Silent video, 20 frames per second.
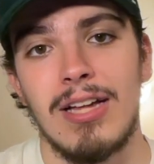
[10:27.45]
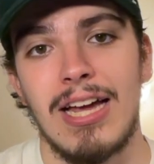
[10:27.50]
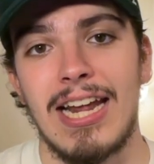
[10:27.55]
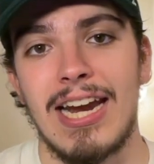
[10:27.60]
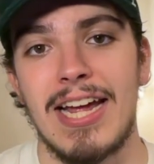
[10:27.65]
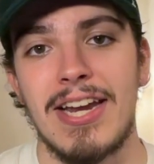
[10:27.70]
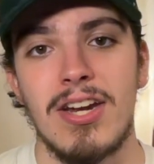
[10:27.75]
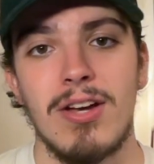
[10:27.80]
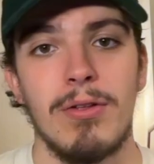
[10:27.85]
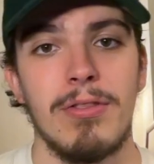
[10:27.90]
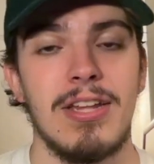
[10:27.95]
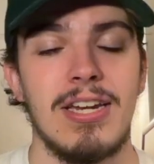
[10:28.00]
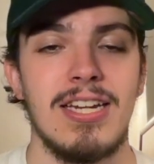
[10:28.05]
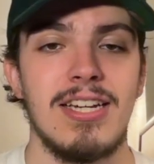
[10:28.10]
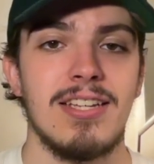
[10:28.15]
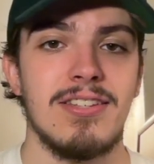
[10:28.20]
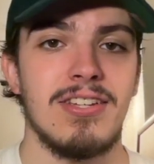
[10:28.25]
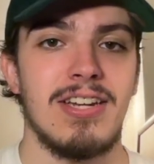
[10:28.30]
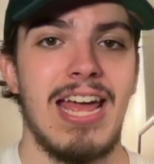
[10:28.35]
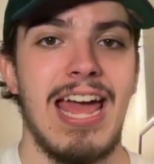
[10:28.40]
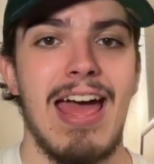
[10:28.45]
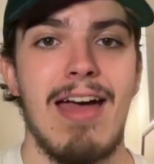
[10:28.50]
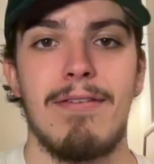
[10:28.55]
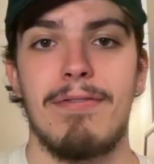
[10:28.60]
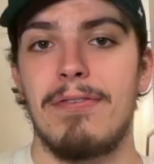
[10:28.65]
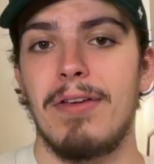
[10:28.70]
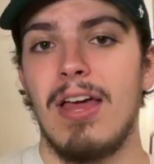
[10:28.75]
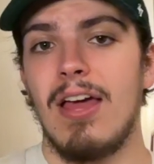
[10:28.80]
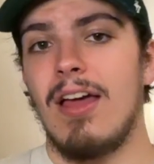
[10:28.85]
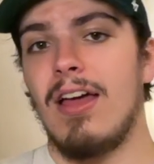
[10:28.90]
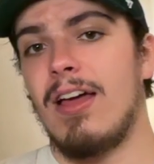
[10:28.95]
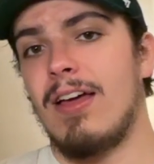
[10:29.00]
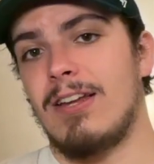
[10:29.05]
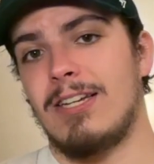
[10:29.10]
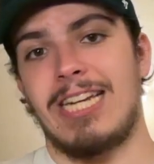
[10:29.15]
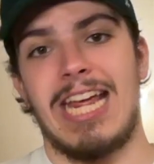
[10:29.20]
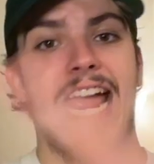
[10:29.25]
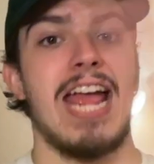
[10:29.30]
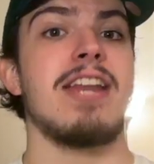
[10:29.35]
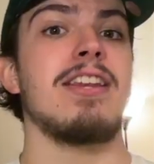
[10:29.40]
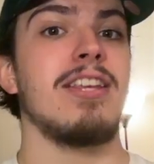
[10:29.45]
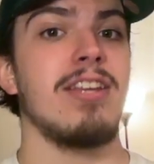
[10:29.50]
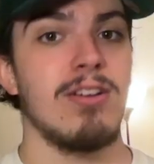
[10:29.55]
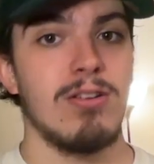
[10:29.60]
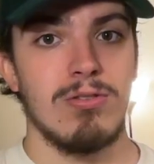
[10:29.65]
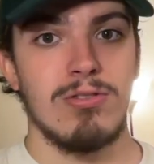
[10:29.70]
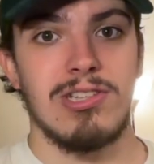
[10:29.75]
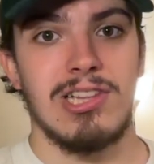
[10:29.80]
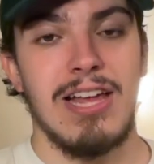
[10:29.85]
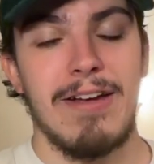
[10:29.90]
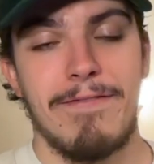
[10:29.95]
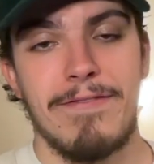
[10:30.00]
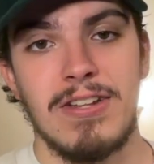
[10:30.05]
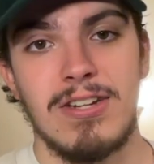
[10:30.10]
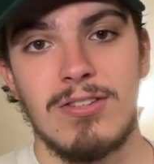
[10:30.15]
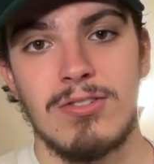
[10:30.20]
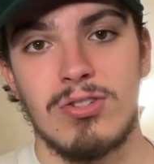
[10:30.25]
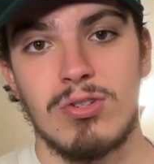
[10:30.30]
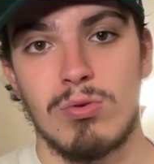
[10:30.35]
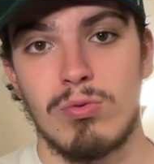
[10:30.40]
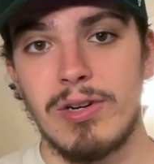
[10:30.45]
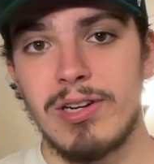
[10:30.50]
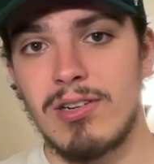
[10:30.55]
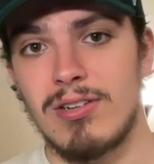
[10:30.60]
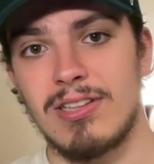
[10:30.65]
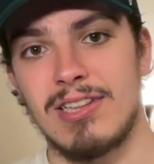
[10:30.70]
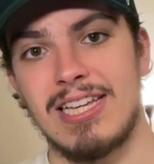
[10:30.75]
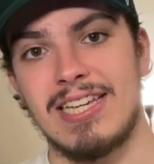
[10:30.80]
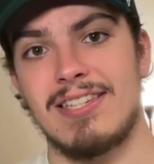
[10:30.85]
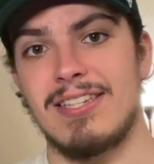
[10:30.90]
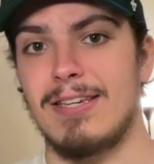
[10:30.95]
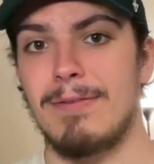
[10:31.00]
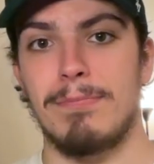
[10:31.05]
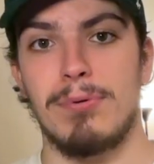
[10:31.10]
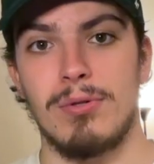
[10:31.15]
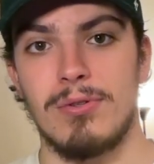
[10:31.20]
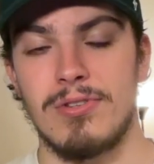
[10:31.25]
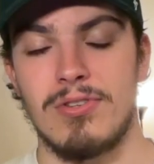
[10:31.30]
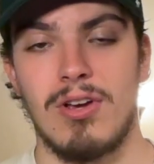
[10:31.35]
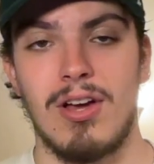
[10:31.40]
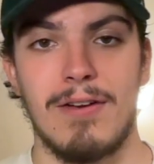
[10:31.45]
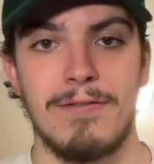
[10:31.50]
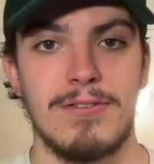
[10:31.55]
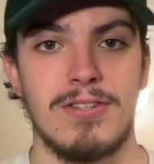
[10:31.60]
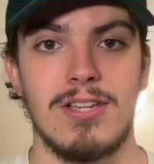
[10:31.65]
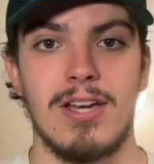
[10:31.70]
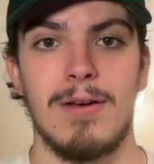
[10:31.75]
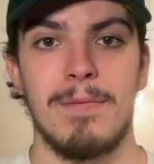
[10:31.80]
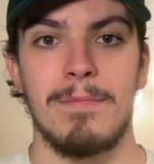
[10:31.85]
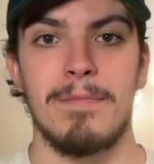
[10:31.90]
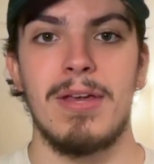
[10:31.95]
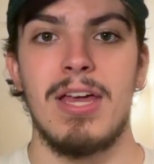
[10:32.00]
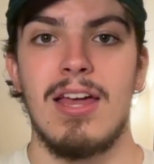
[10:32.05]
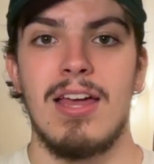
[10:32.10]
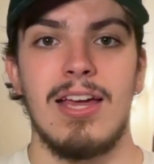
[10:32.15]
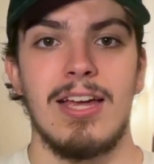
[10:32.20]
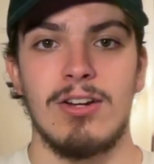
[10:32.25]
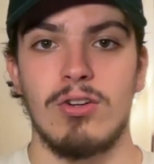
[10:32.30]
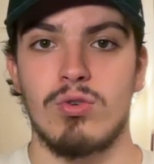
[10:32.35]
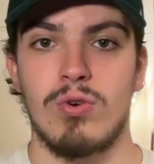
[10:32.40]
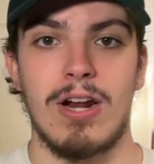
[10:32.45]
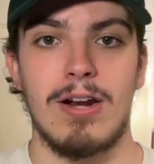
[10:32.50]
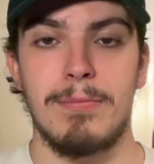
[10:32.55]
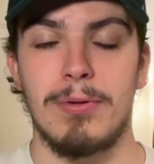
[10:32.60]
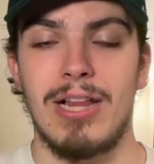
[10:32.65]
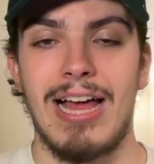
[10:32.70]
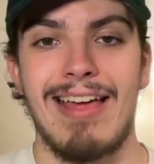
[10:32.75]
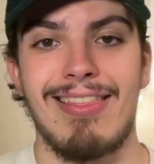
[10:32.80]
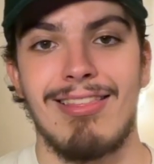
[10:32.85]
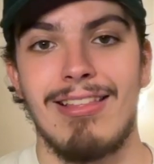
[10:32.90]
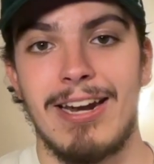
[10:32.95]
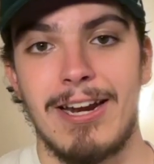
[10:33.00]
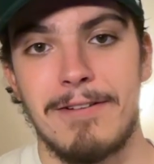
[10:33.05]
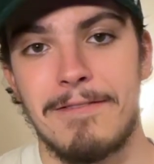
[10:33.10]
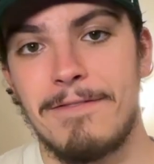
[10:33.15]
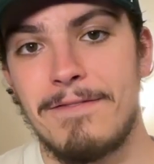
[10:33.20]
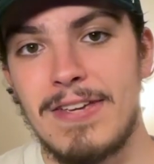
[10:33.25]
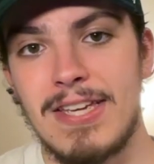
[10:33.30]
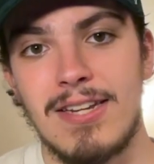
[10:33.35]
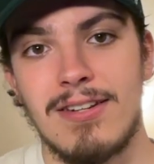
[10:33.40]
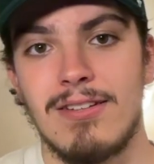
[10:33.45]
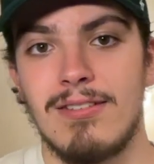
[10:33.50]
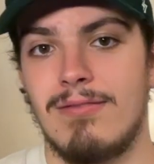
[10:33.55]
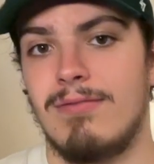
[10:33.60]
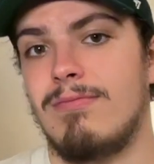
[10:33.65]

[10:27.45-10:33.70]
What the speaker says: And I know that he doesn't have 10 years left in his career unless he pulls off some incredible athletic feat,